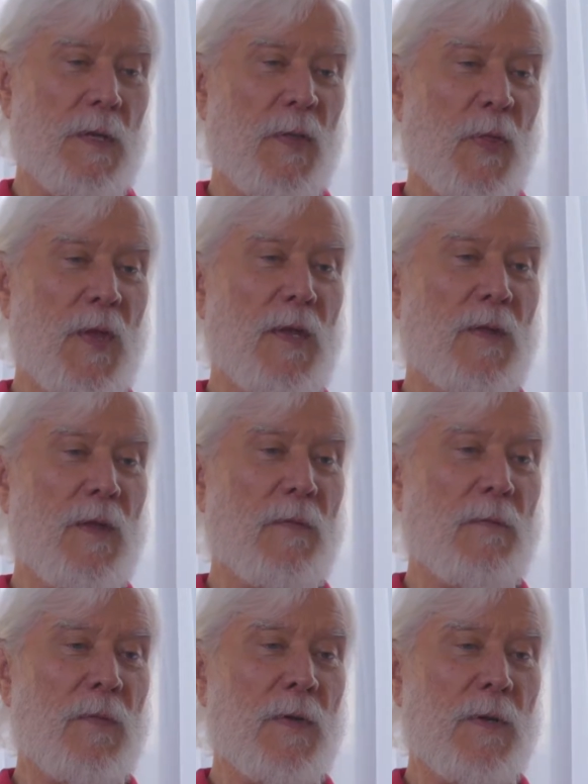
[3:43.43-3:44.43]
thing
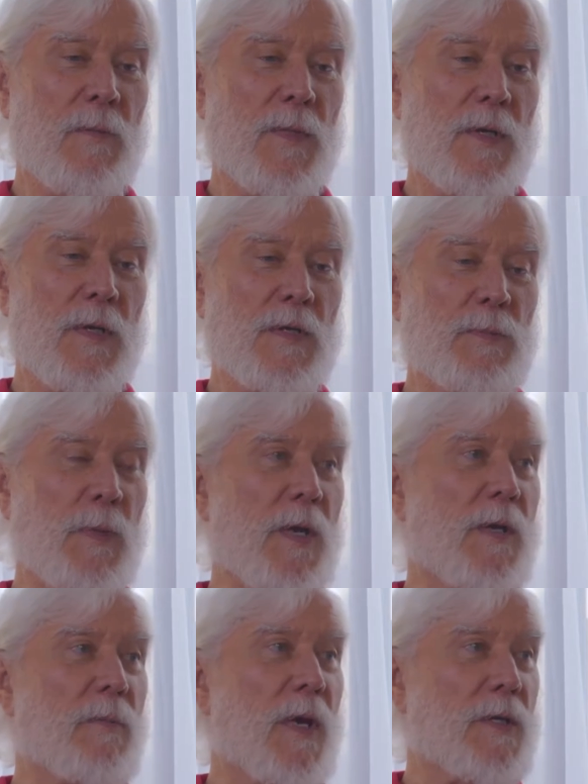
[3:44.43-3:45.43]
that can be
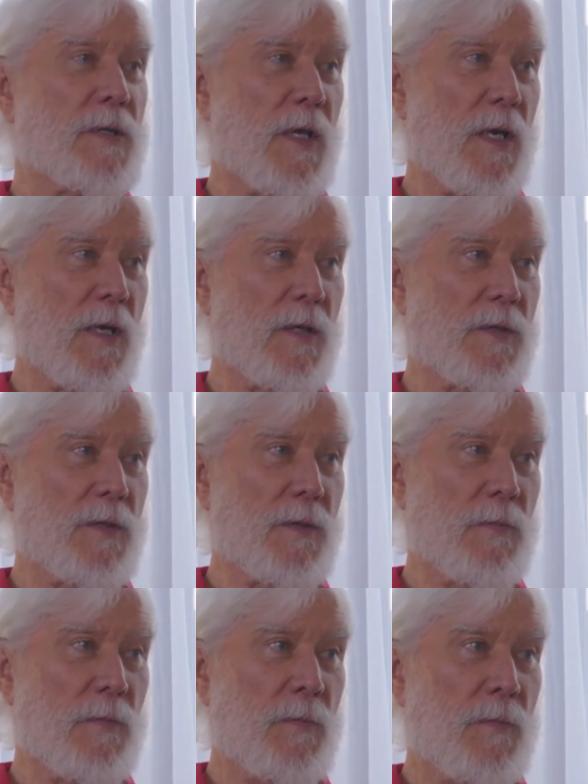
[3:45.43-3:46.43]
explained by science.
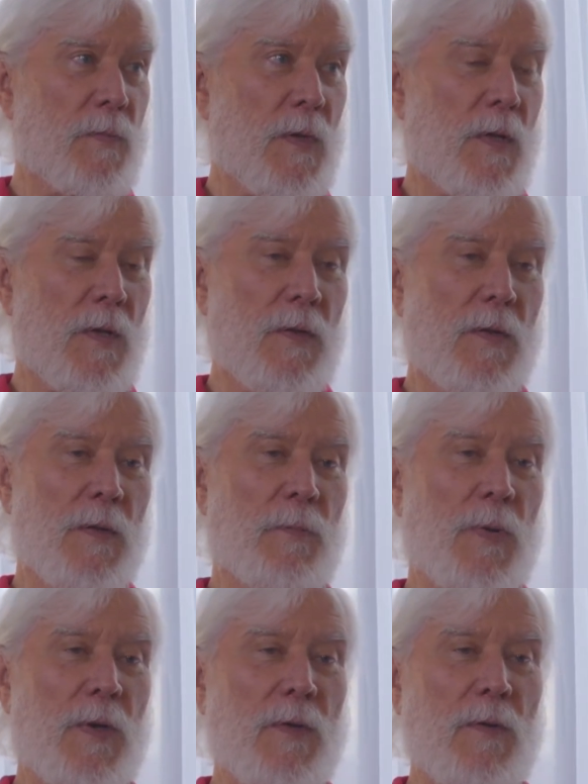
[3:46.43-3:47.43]
The
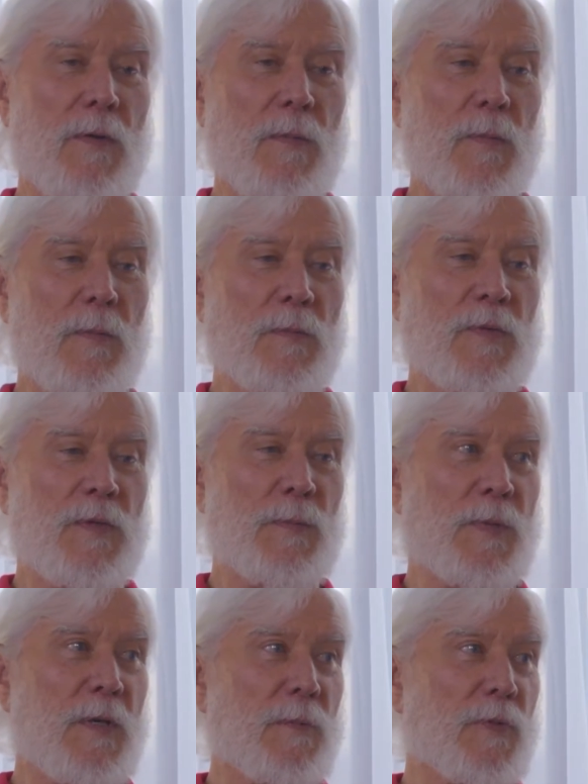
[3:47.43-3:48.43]
paranormal just
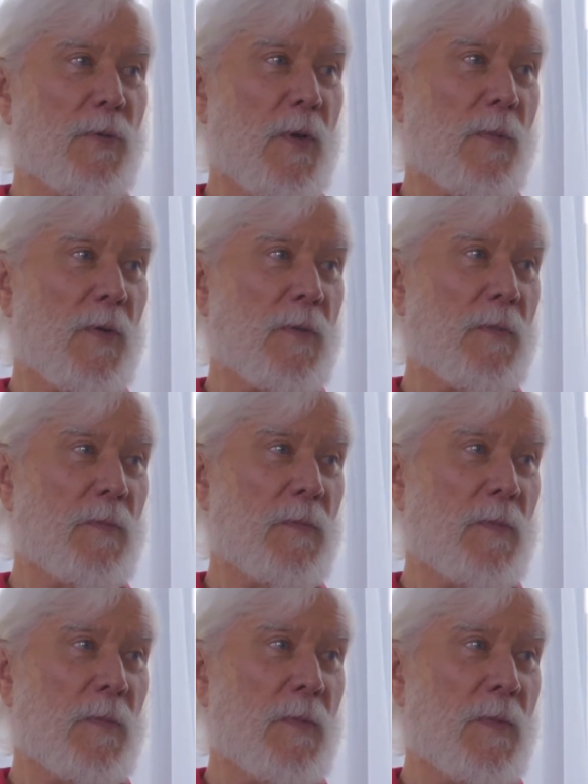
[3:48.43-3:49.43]
becomes normal.
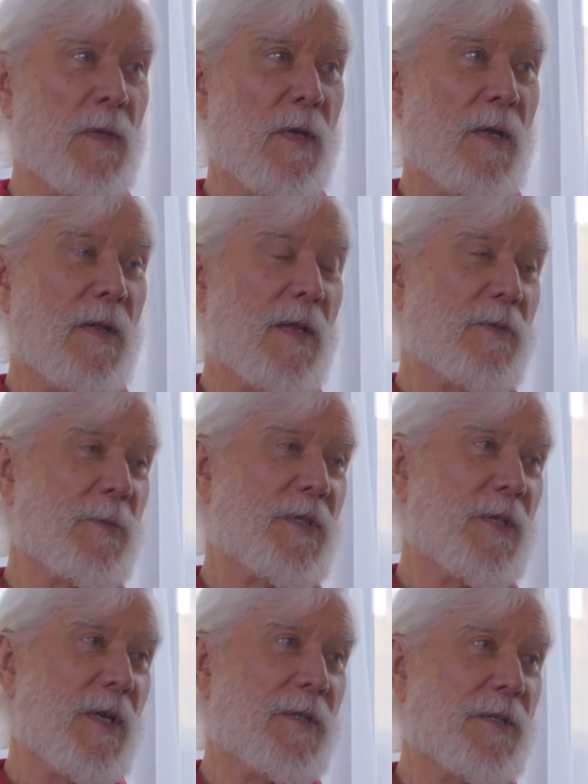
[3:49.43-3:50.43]
Right. That's what
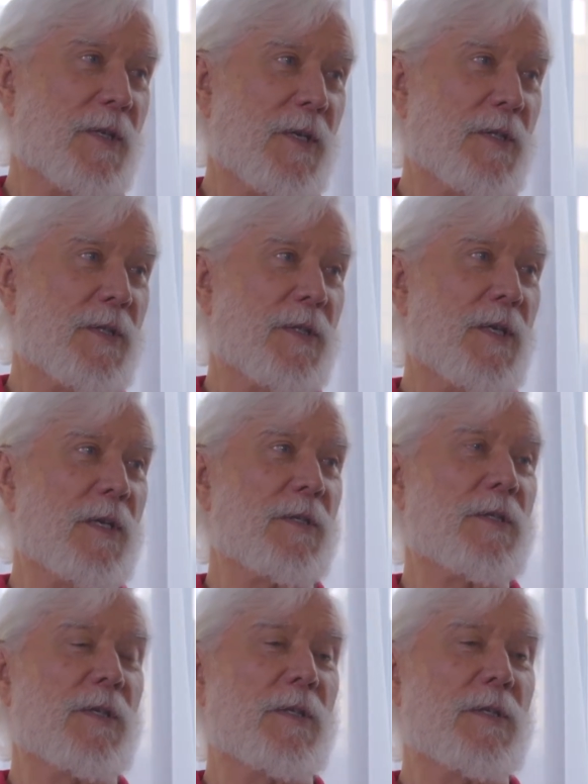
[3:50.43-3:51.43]
science does. It
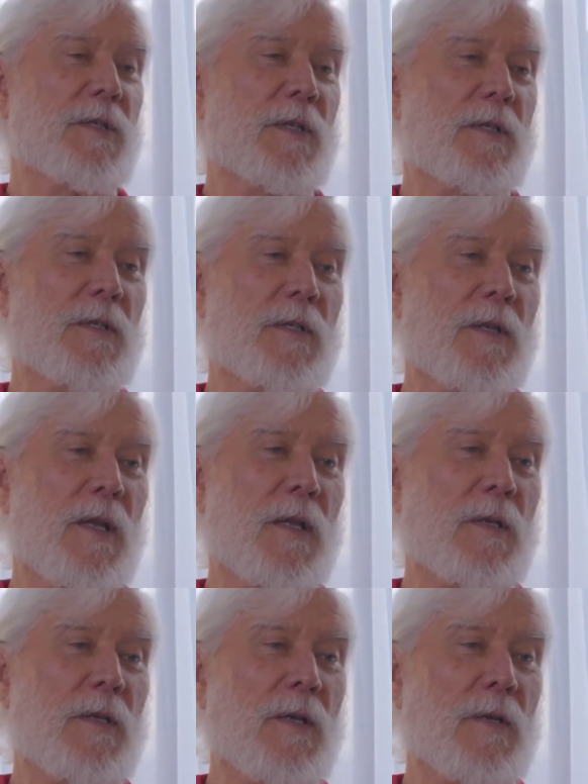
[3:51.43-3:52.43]
takes things that
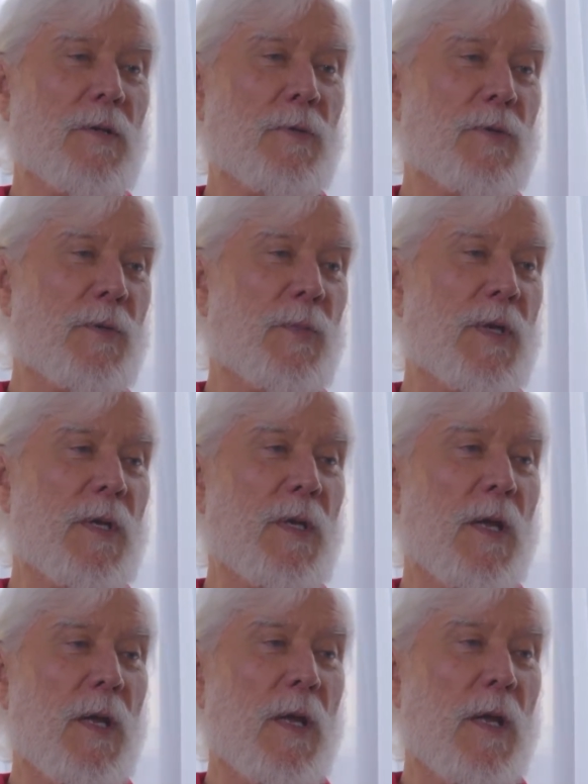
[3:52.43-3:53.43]
used to be